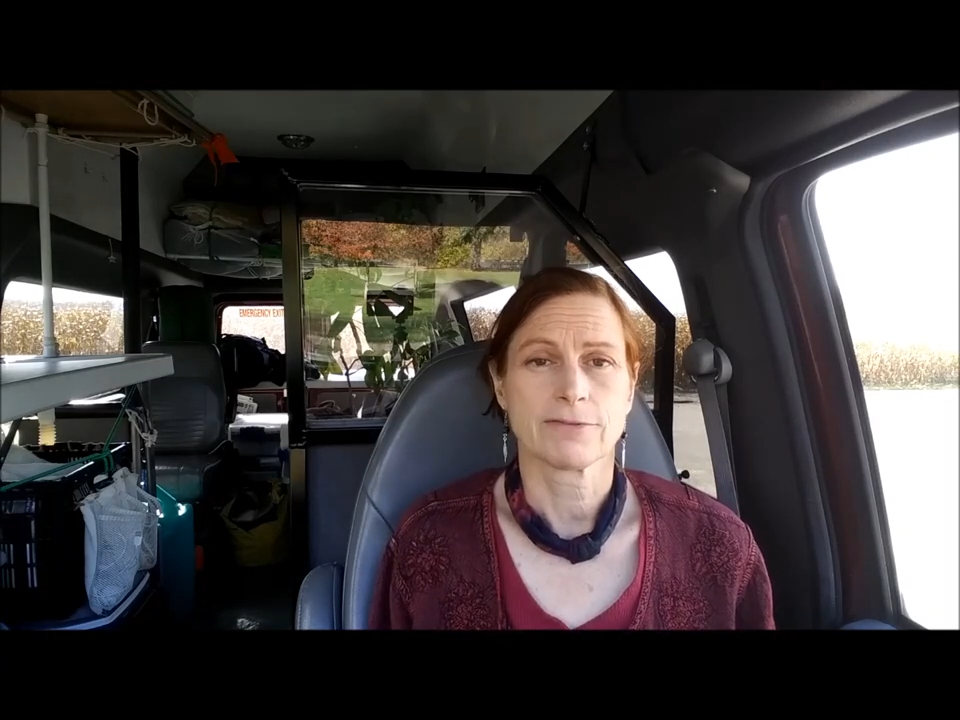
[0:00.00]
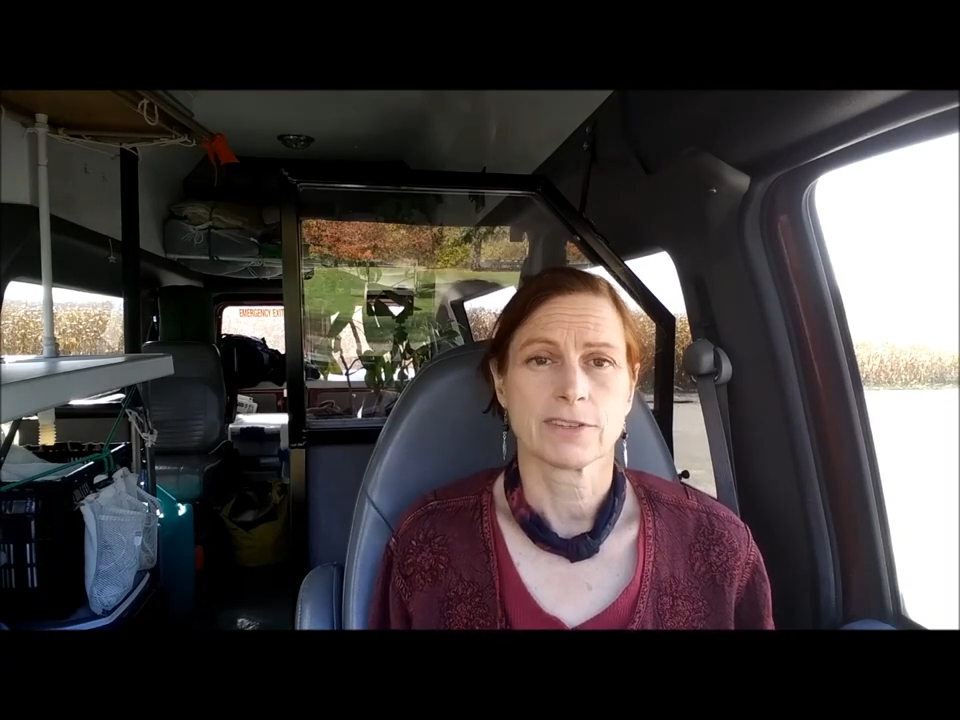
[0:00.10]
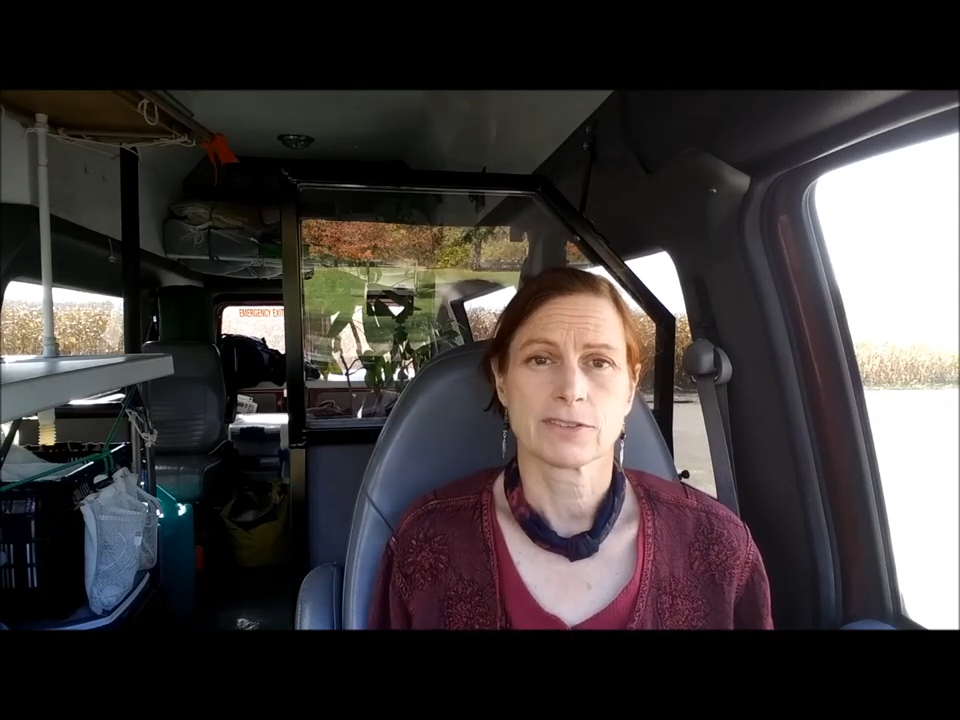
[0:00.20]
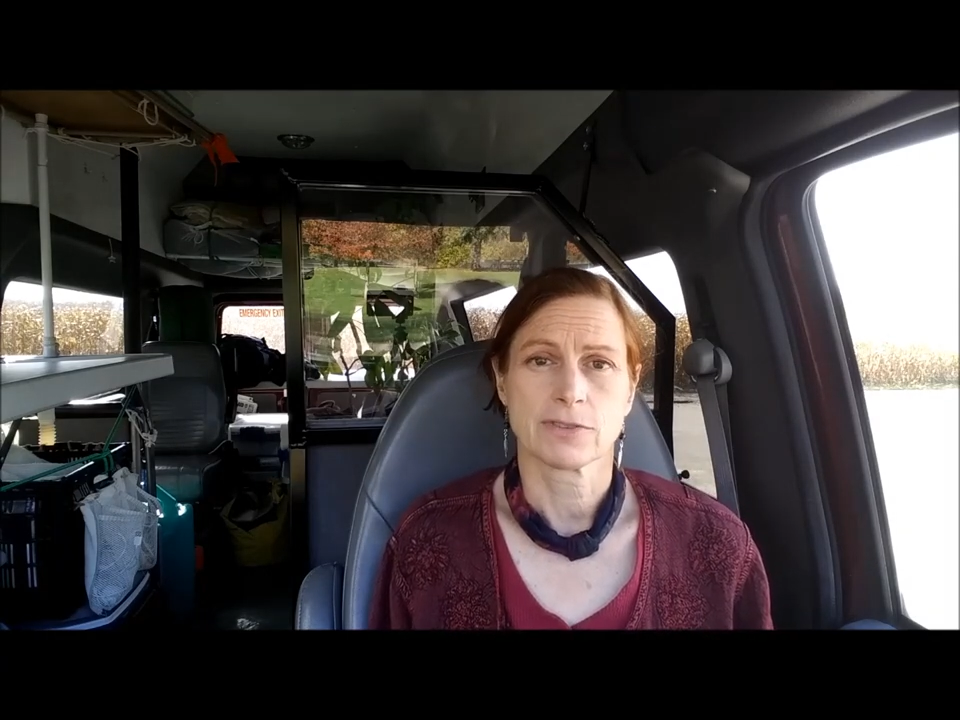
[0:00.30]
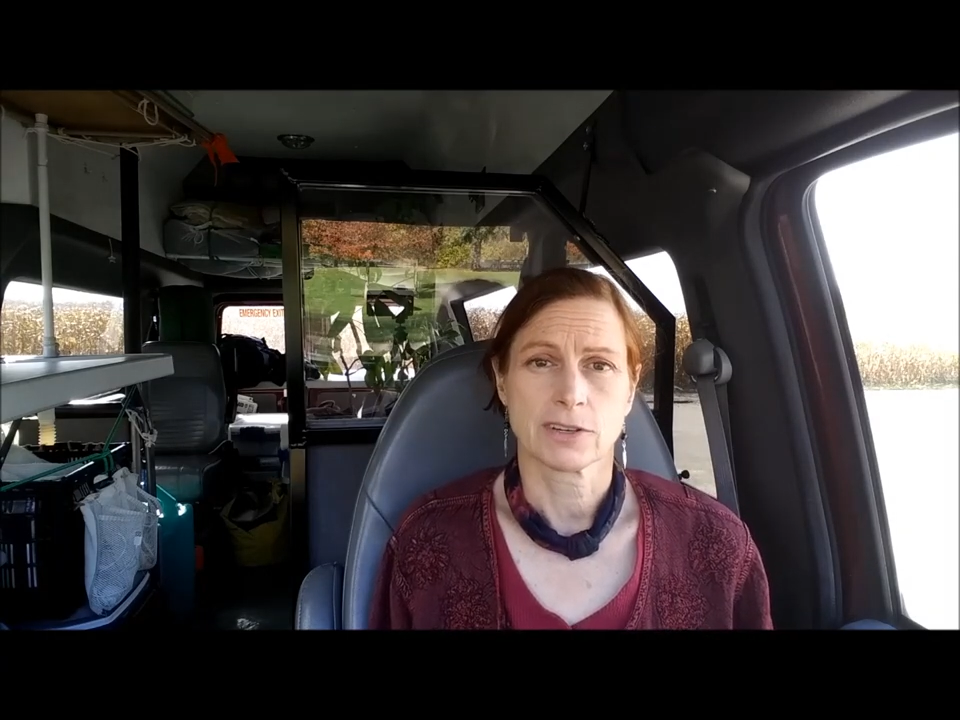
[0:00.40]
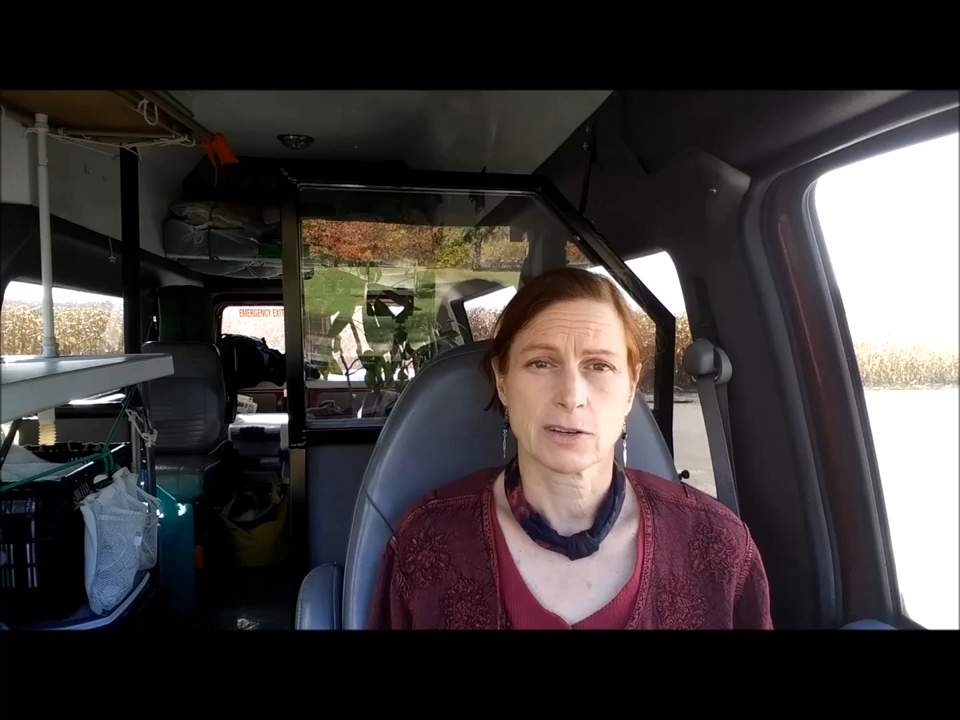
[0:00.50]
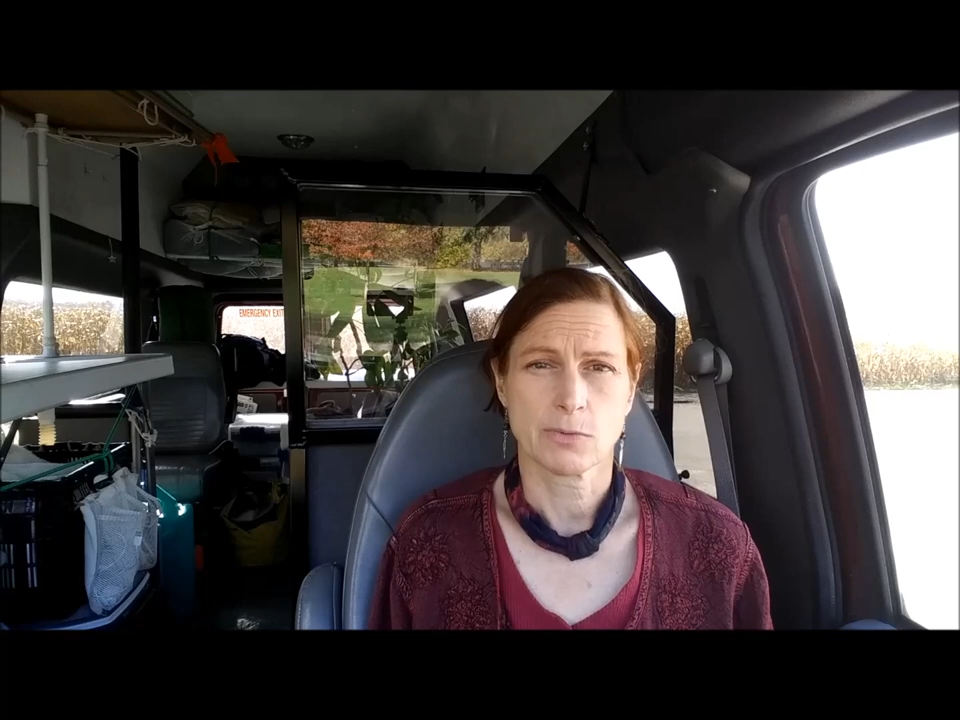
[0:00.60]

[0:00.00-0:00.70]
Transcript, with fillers: It feels very